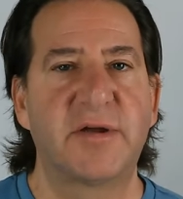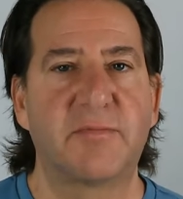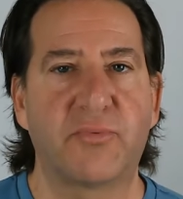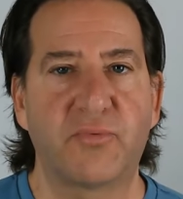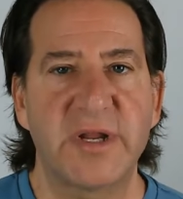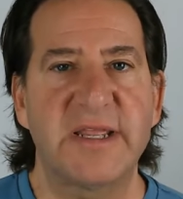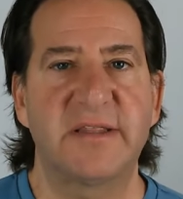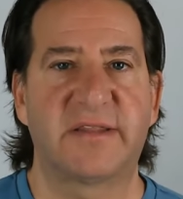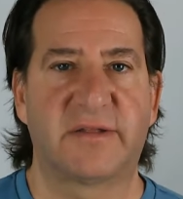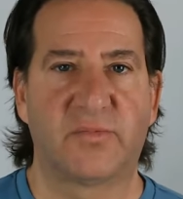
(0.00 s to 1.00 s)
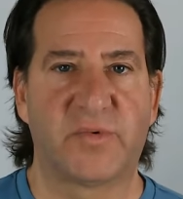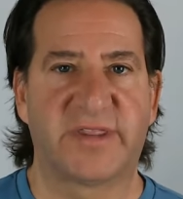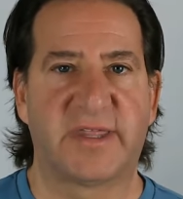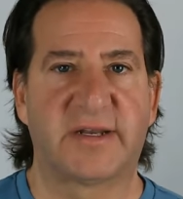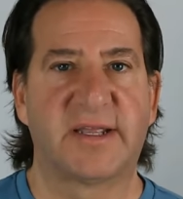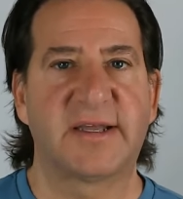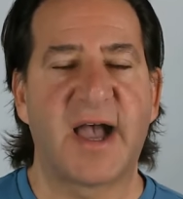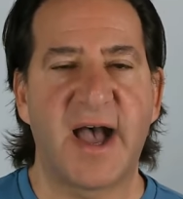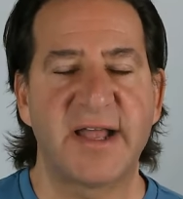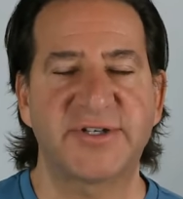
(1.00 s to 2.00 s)
breathe with it,
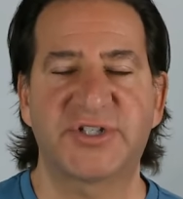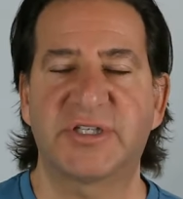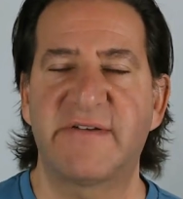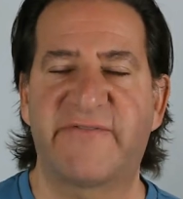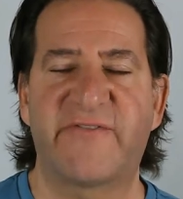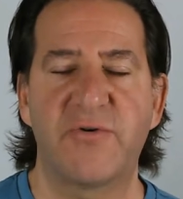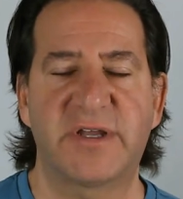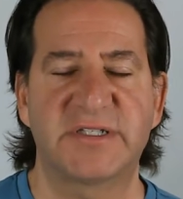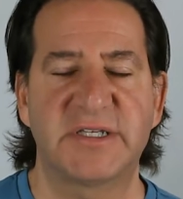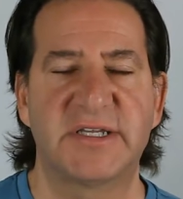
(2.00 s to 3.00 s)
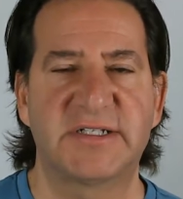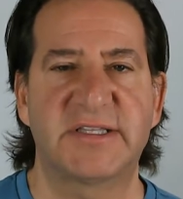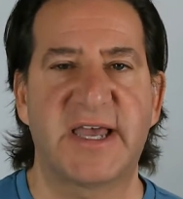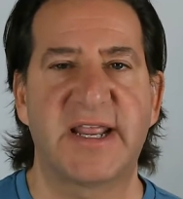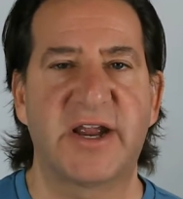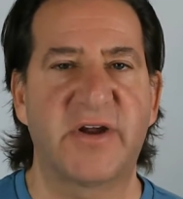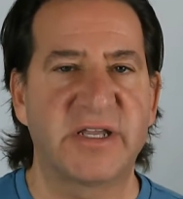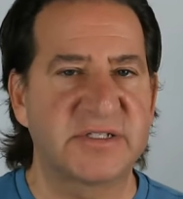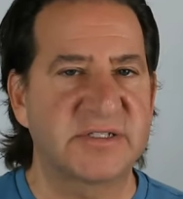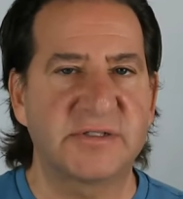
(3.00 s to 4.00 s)
consciously focus into that area,
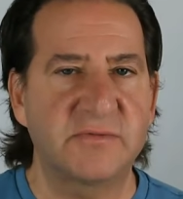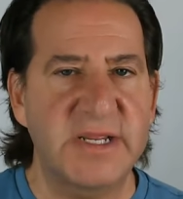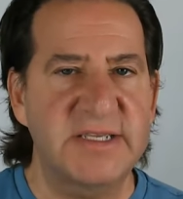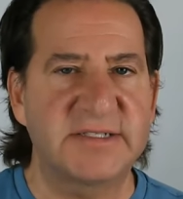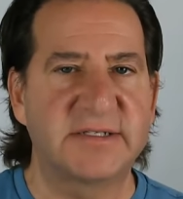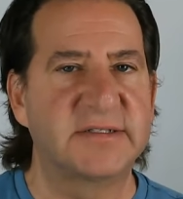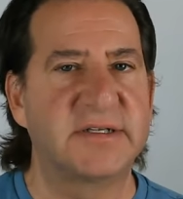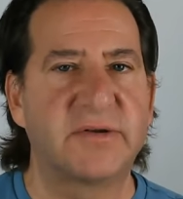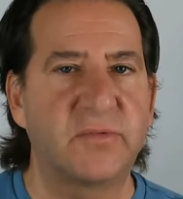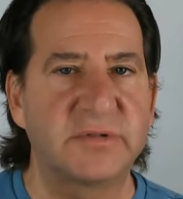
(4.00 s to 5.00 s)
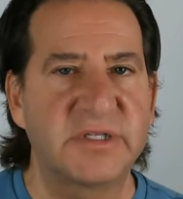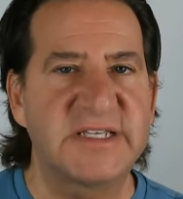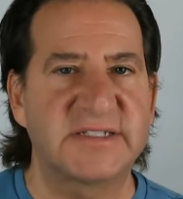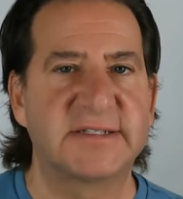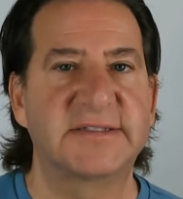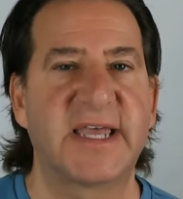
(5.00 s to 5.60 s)
squeeze it and release it.